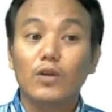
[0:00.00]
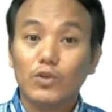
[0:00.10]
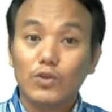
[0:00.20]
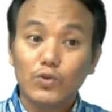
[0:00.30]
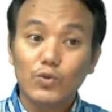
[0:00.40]

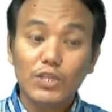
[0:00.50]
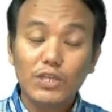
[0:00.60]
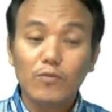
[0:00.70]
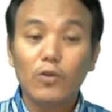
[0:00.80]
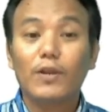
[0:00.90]

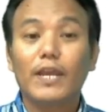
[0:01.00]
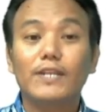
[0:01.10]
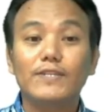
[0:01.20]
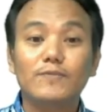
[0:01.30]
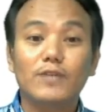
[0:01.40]
Eurythermal
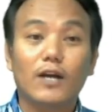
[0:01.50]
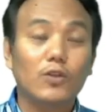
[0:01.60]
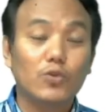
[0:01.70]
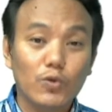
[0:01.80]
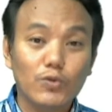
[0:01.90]
organisms are
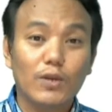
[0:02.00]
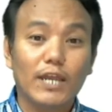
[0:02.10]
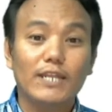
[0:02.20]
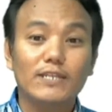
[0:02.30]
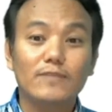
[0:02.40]
those
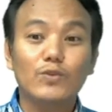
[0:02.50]
organisms